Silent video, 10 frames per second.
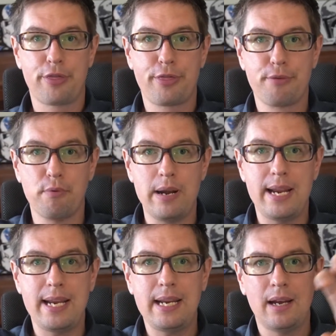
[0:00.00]

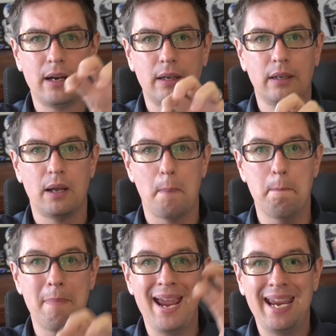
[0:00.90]
three
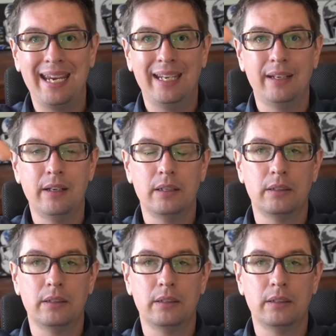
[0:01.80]
main